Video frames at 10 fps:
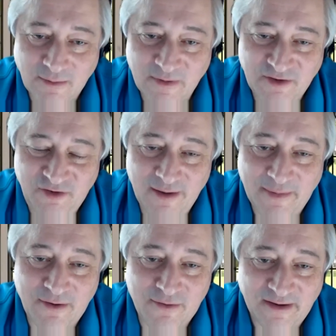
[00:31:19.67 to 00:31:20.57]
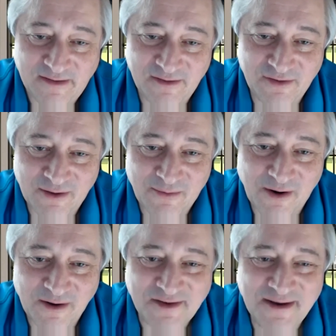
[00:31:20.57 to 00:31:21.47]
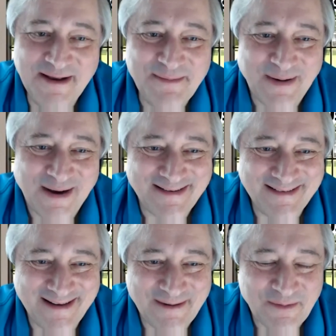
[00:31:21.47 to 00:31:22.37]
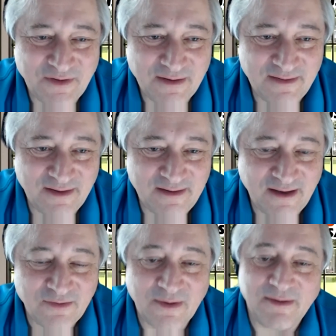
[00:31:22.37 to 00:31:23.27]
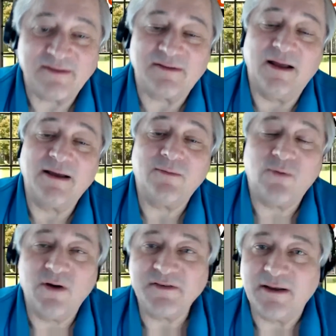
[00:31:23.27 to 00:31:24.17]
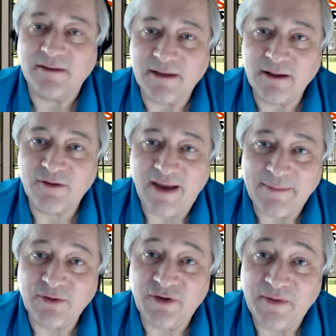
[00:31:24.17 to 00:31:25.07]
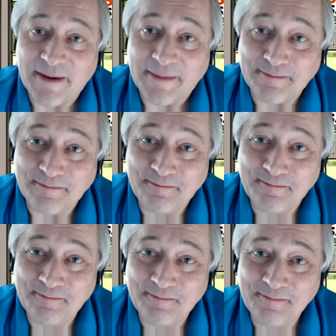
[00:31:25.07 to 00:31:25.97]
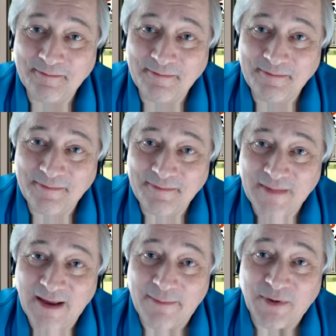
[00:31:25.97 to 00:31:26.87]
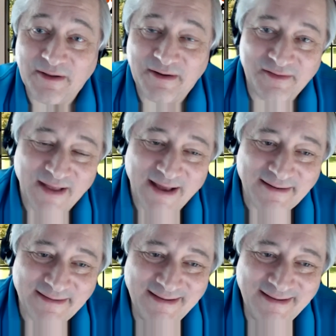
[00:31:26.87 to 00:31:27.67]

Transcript: It was a tube of grease. That's all it was. But it was a successful. The slogan was a little dabble do you. Mm-hmm. How brilliant is that?